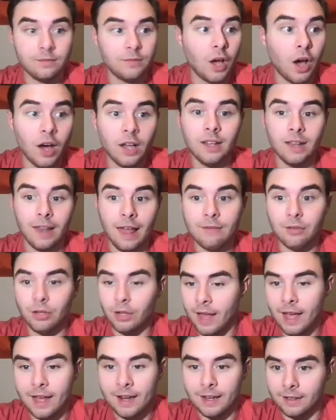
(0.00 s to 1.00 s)

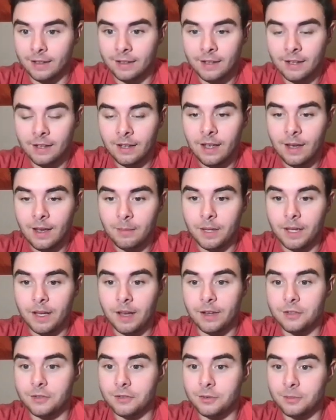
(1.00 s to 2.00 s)
unlevel headed,
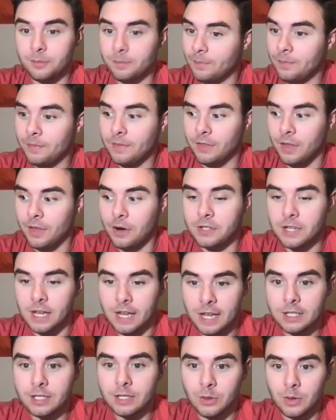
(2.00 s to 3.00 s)
because there's a
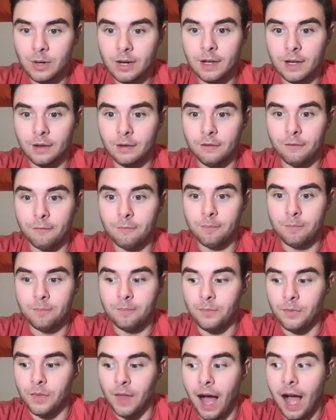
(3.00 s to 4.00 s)
history of
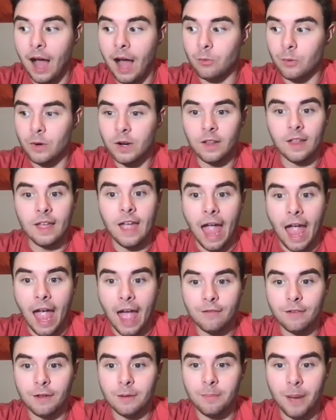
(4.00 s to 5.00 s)
not really
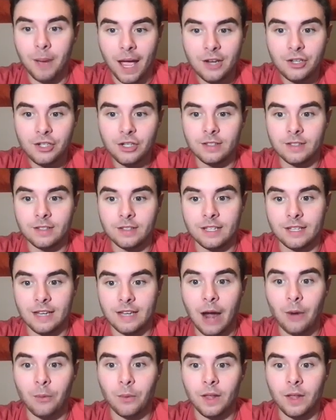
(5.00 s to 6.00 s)
having patience and
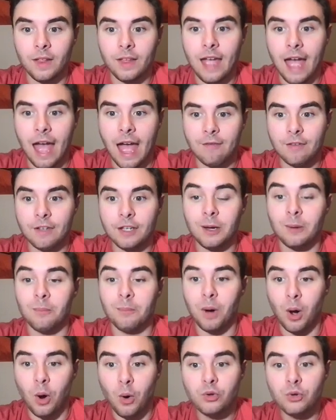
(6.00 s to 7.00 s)
not really having
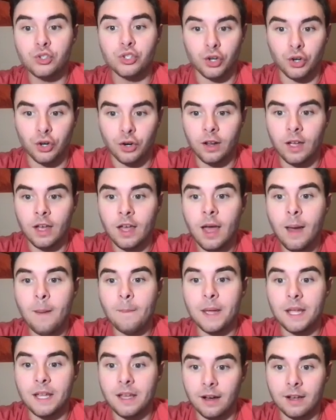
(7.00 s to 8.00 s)
composure
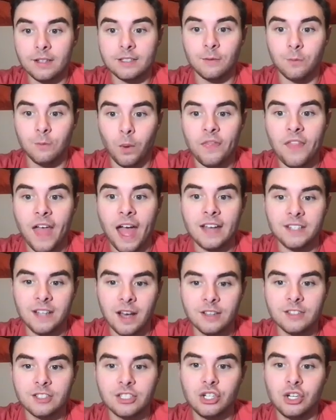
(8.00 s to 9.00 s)
because of what that
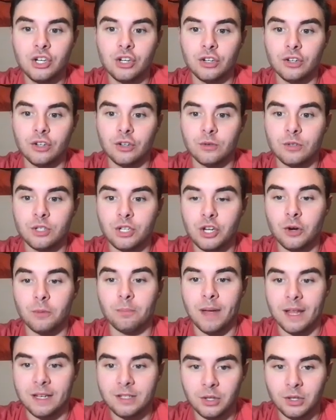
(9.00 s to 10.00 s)
does to your
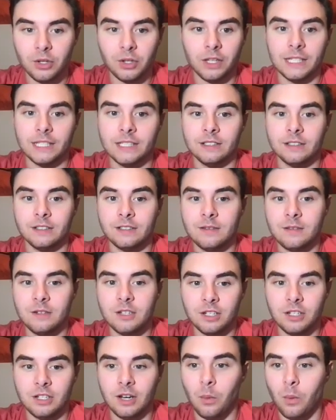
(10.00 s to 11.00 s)
mental, and
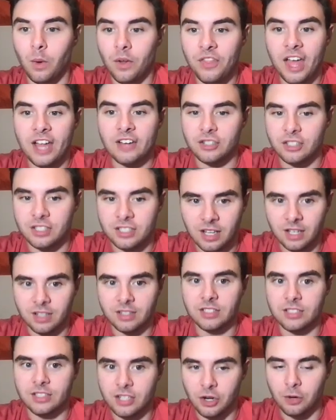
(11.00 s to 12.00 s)
to what that just
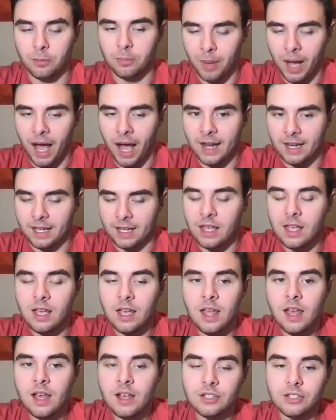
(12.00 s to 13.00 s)
does to your body.
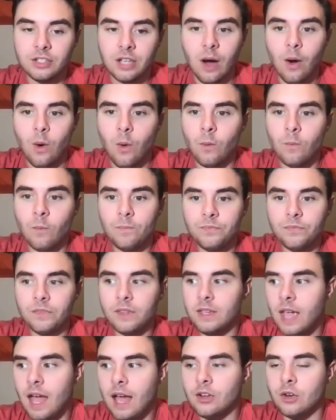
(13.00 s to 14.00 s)
So
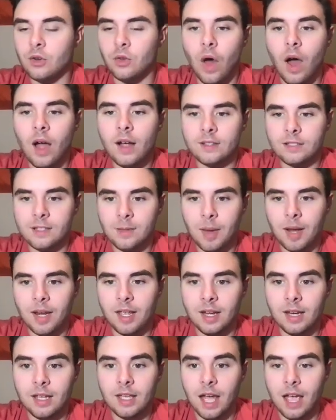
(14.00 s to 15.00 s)
yeah, you're locking
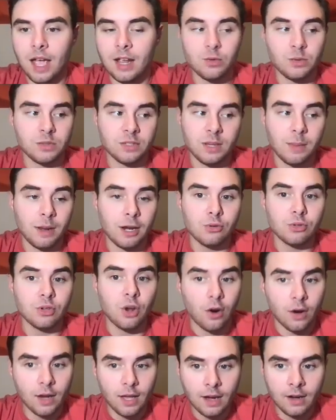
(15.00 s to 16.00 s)
somebody in a cage with somebody who's
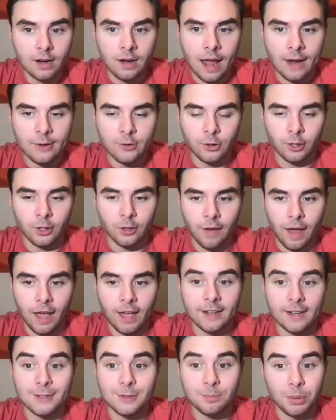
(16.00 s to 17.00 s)
already got a natural
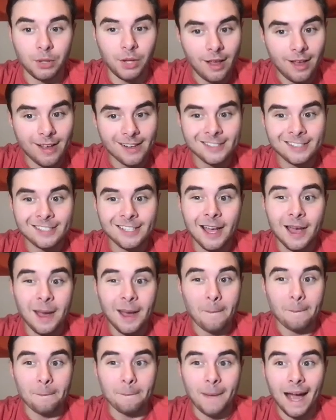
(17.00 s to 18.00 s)
advantage, plus
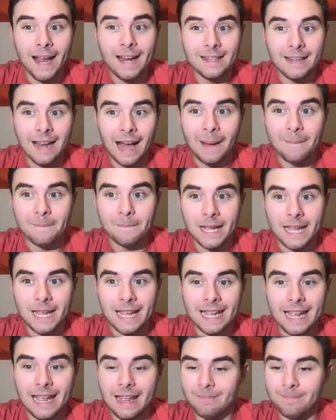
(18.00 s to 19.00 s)
might not
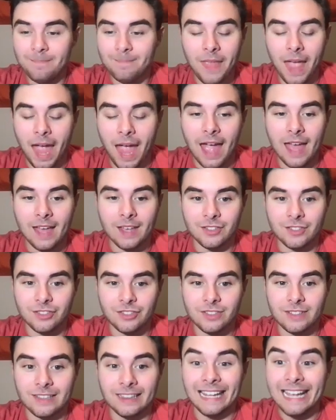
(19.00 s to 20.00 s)
be
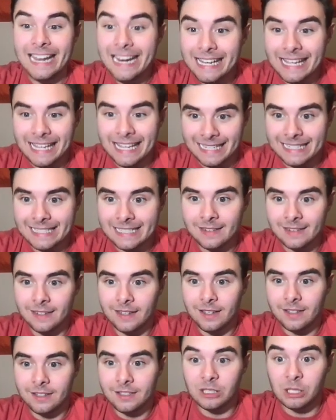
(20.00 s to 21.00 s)
as lenient
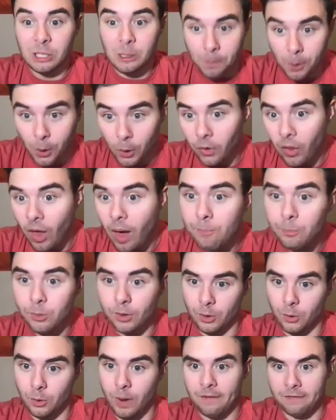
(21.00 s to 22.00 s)
to pull up
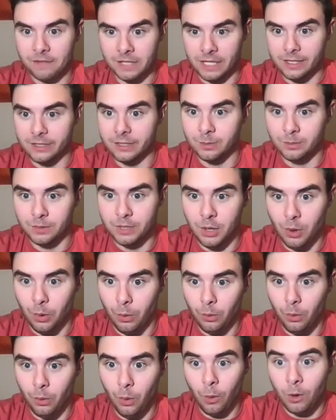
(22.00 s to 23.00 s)
when the ref tells them to,
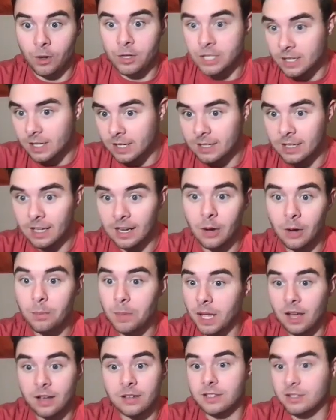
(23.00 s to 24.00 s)
or to
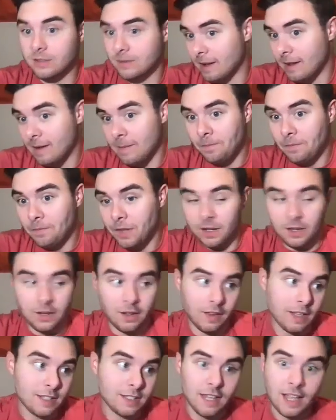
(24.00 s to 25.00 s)
because
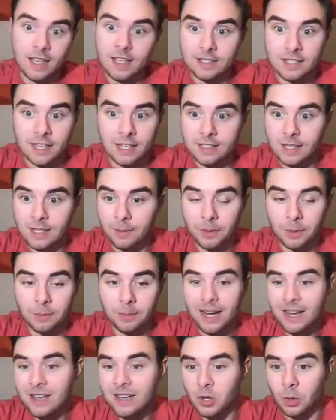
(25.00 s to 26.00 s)
let's say you said something
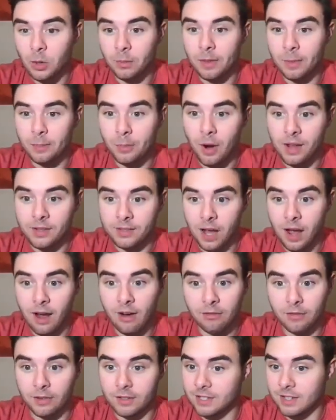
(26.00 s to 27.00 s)
mean to them in the press
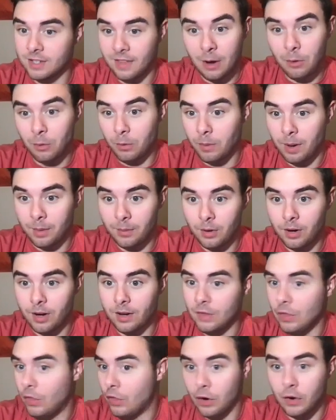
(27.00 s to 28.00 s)
conference and they remember it.